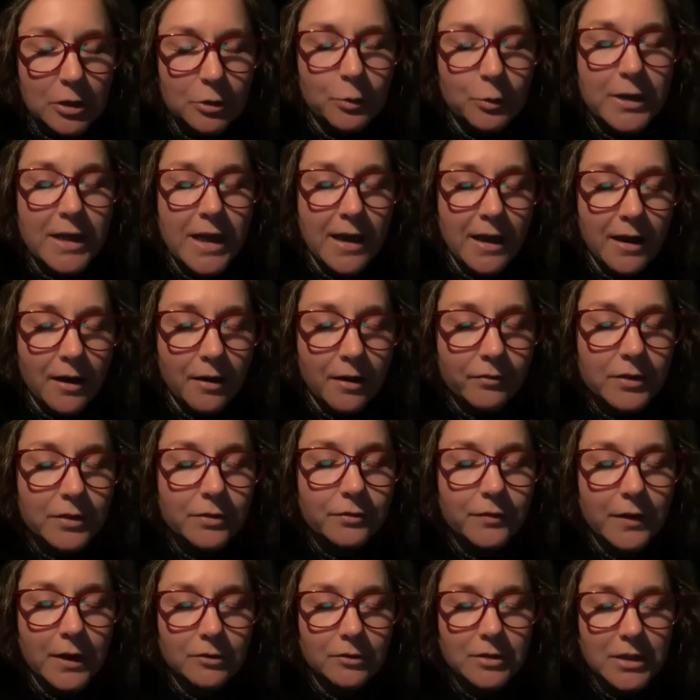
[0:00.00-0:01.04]
we have the
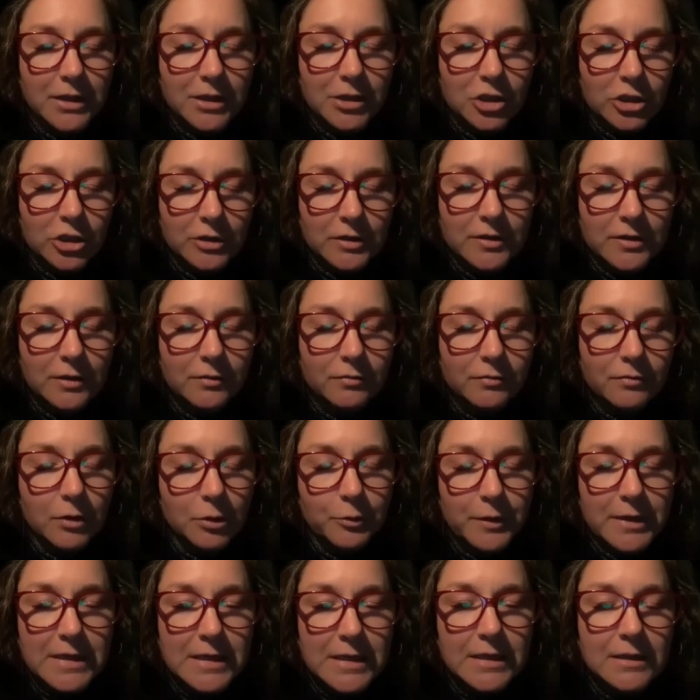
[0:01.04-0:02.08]
foundations of what
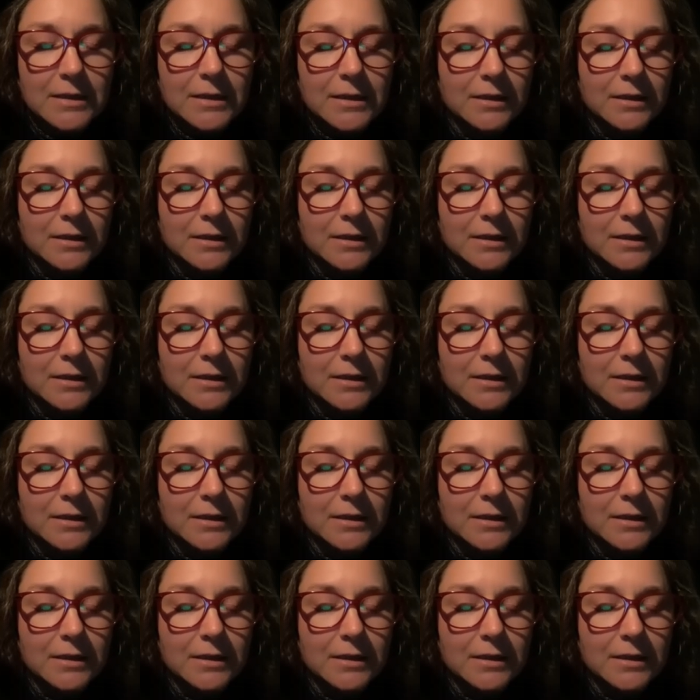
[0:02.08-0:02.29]
we need